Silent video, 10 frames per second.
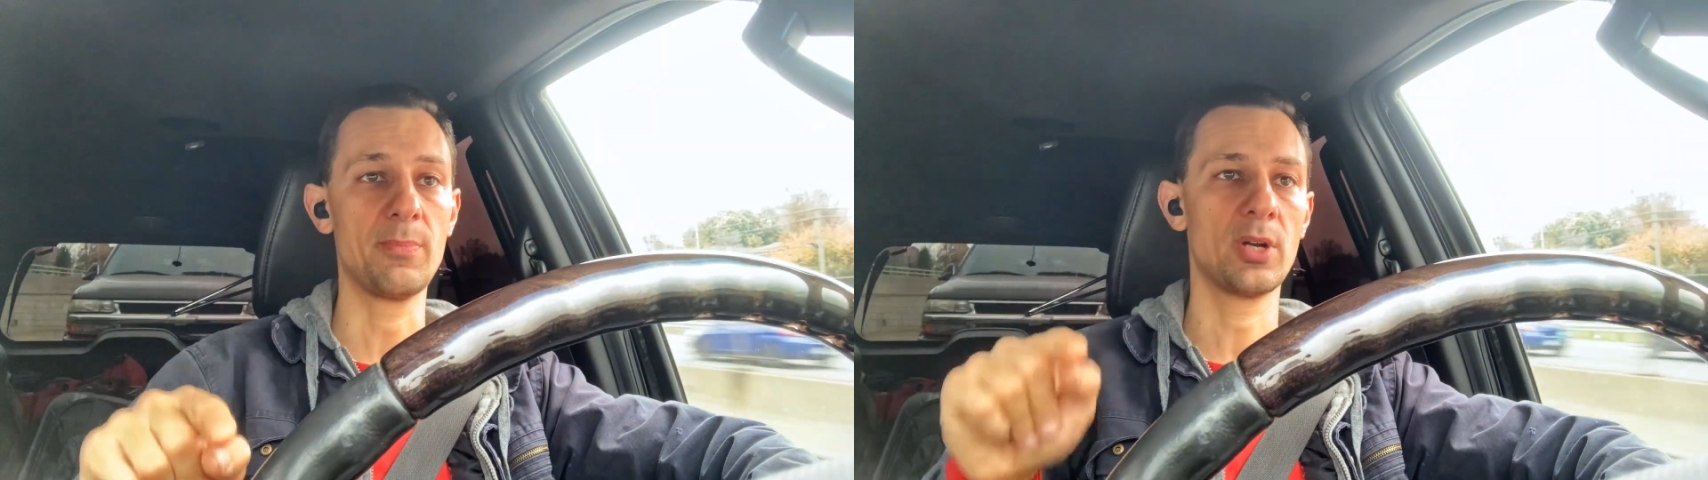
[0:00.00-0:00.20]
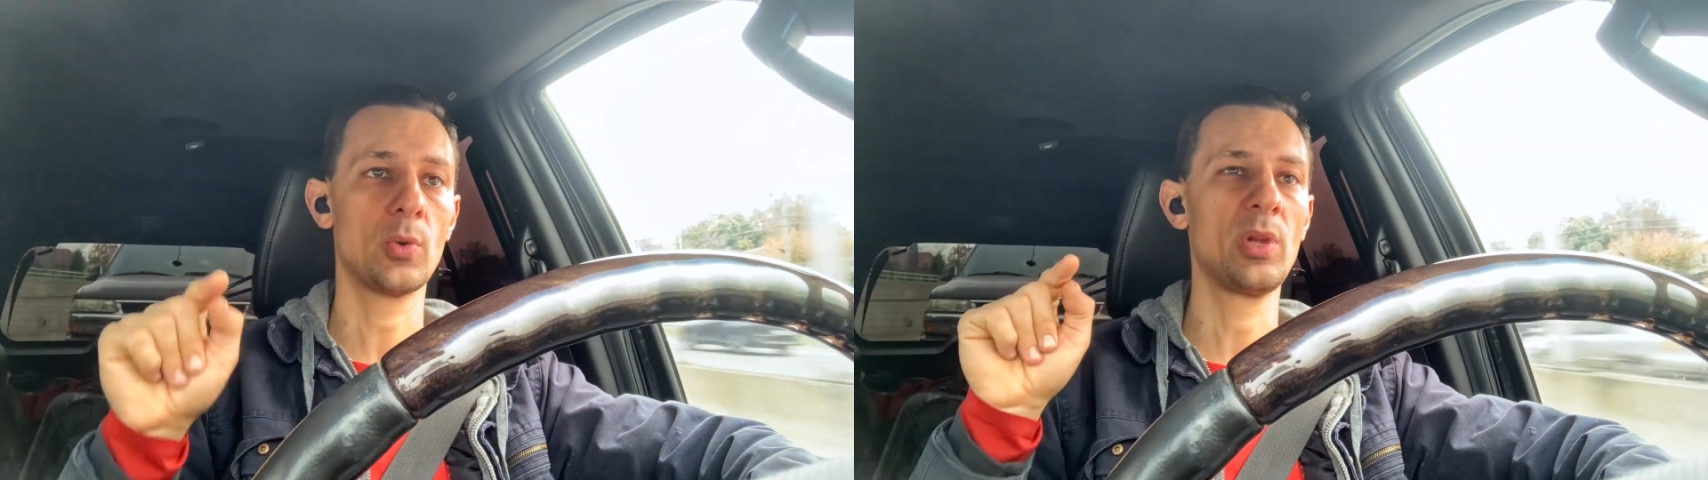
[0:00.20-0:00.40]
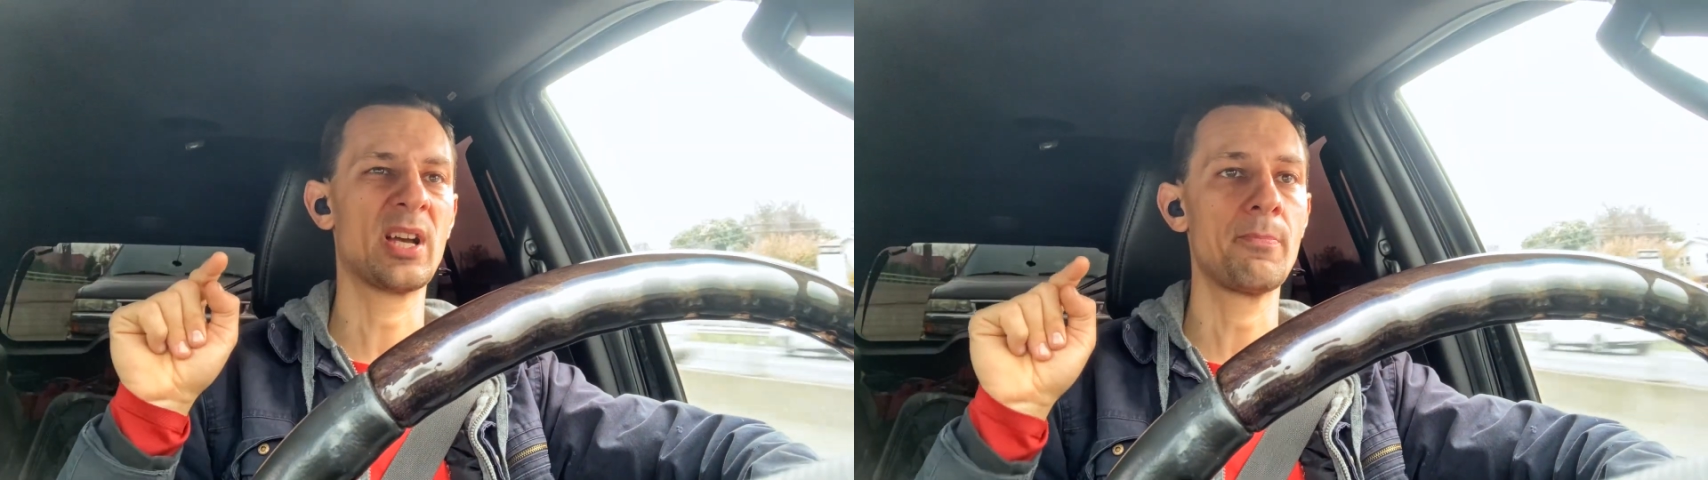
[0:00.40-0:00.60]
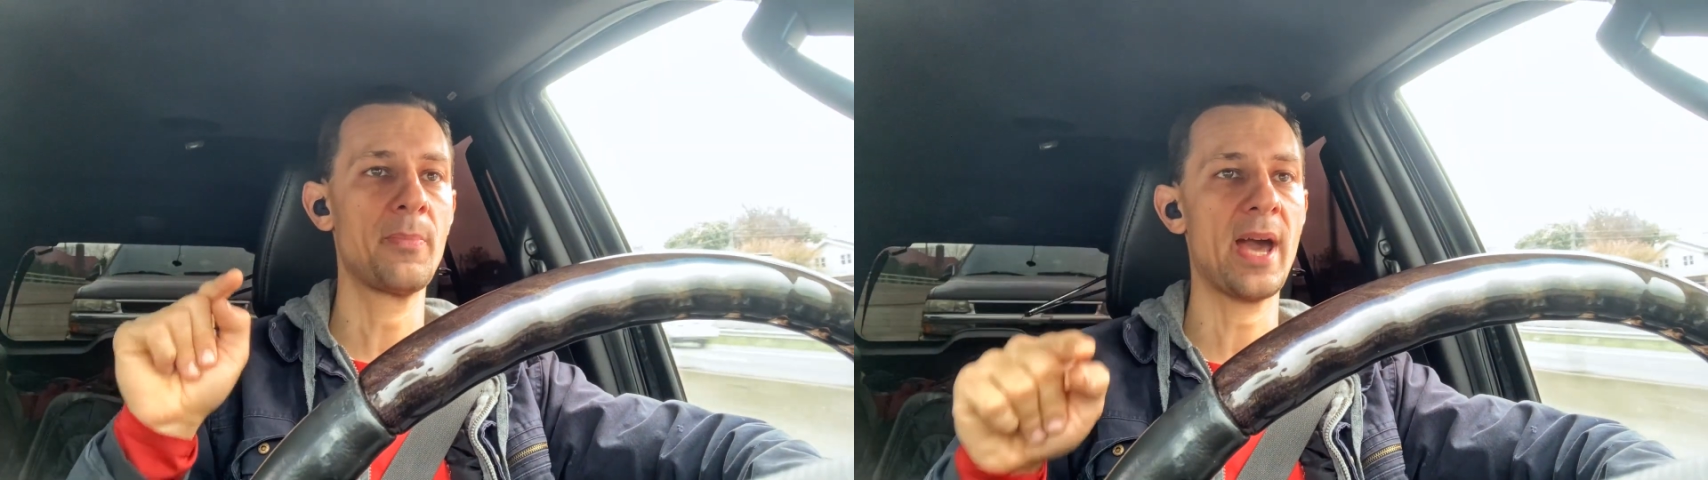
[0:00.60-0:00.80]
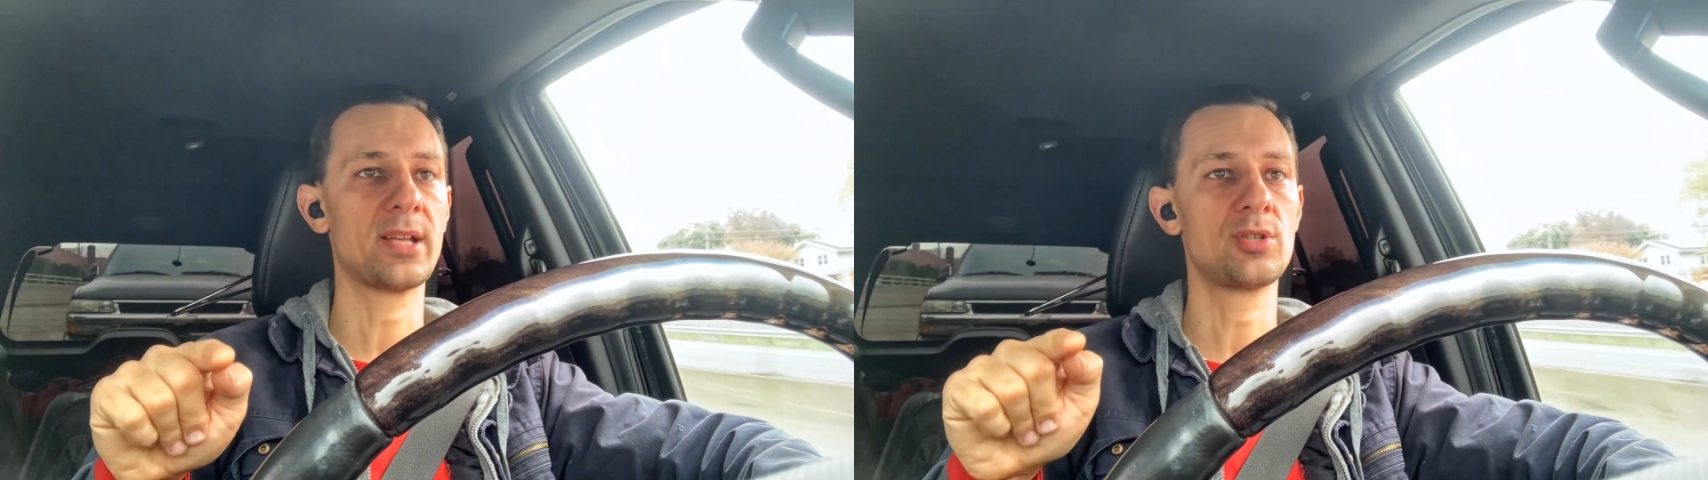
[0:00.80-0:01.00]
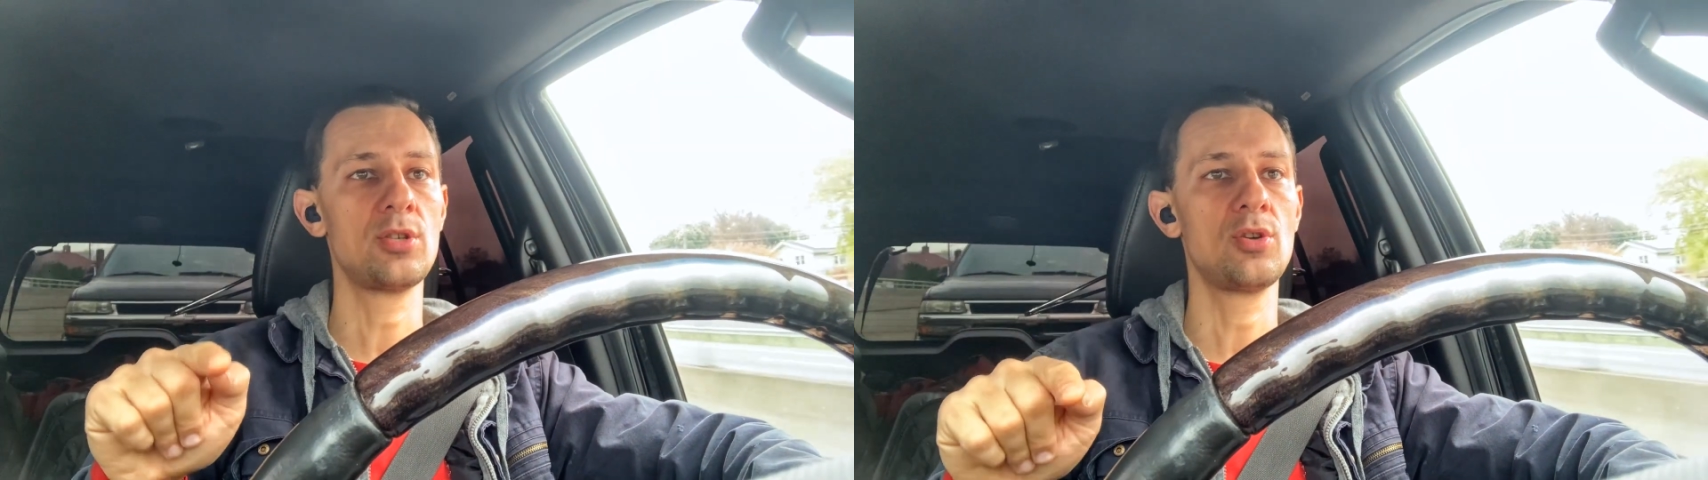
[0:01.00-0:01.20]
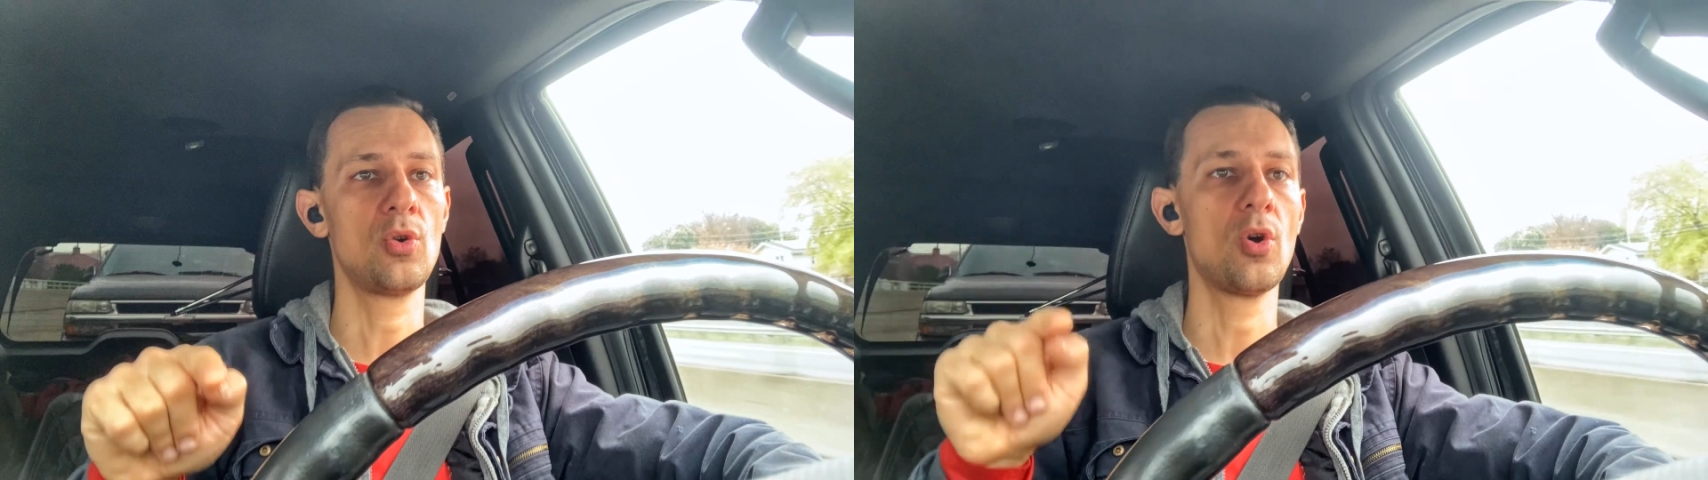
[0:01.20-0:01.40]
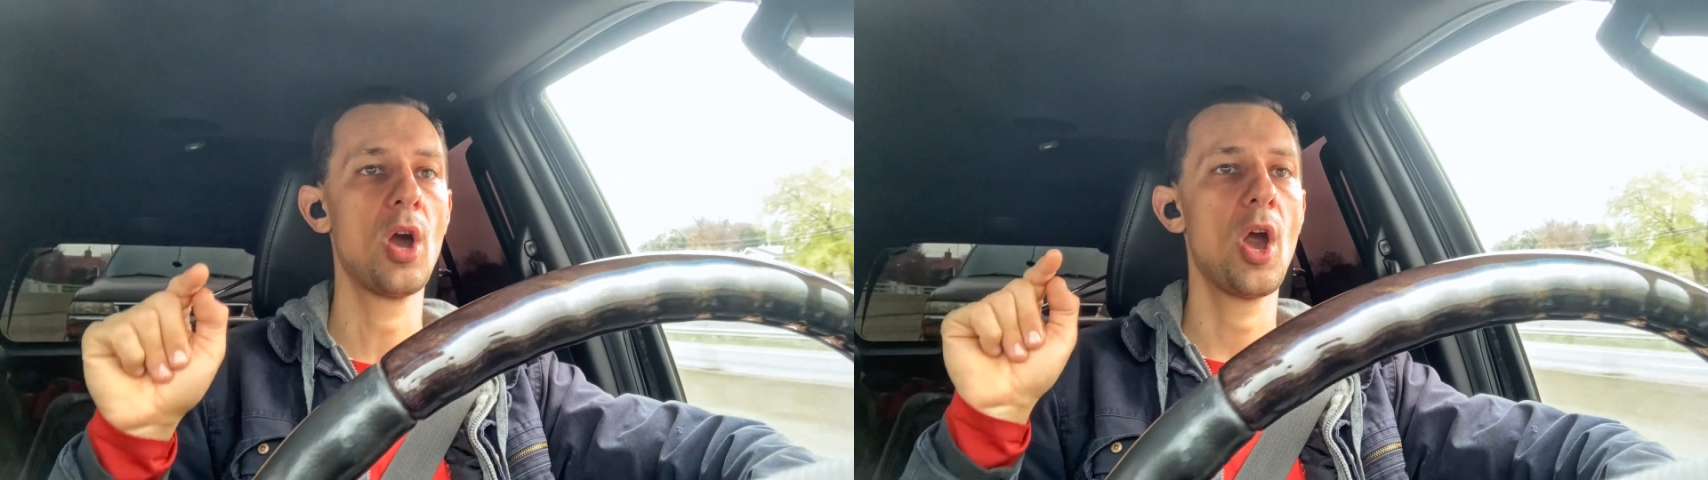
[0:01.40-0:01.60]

but it will come back to you